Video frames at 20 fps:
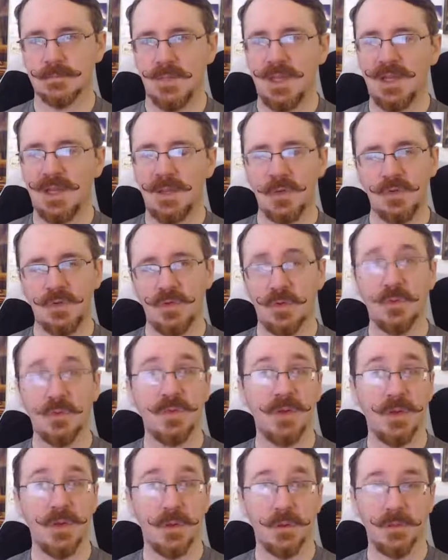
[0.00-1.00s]
It goes
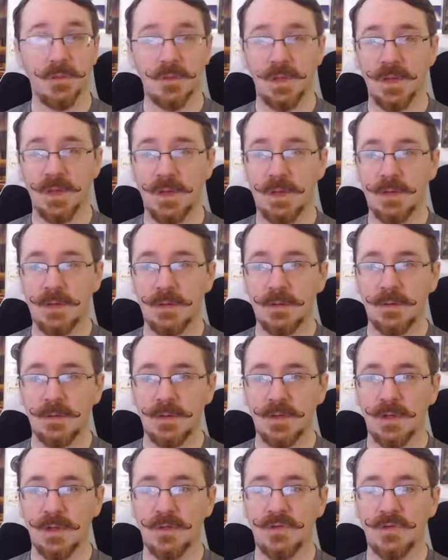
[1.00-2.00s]
over the overlay.
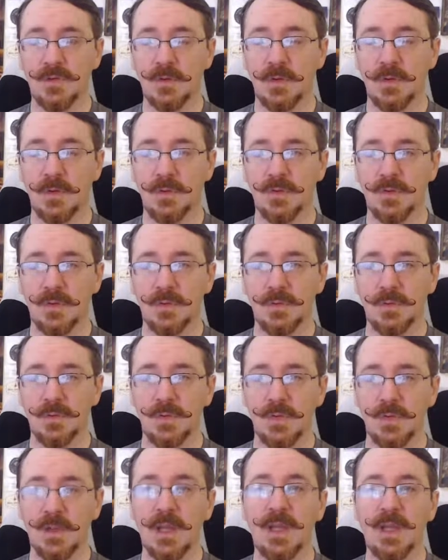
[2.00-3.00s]
It also goes over
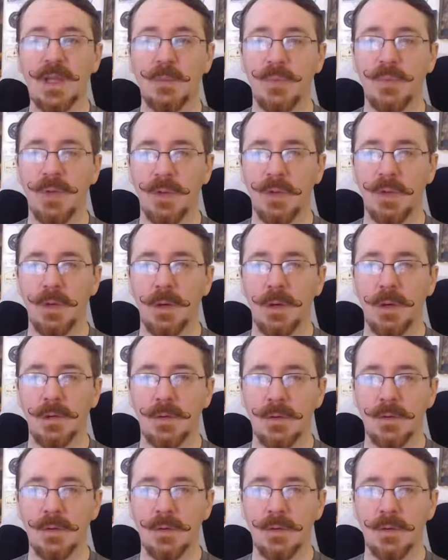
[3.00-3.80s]
the like button.